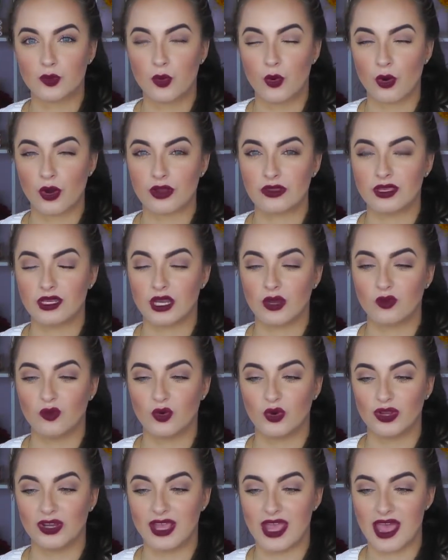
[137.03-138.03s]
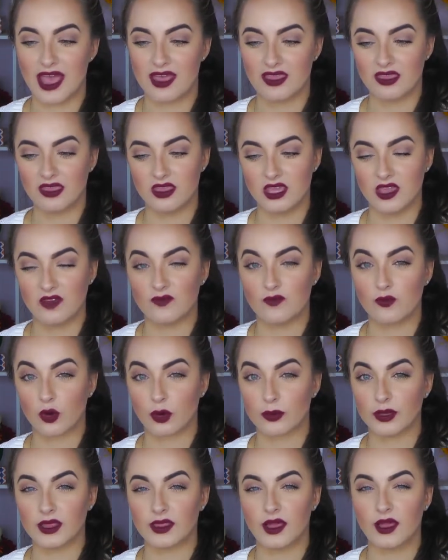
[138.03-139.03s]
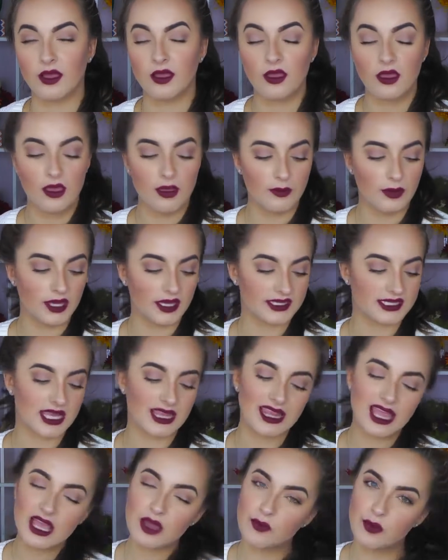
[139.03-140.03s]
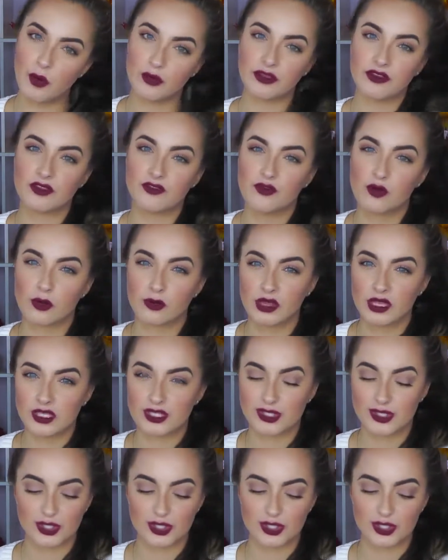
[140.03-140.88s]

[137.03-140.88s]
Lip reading: more than I would at the formula because I like both of the formulas.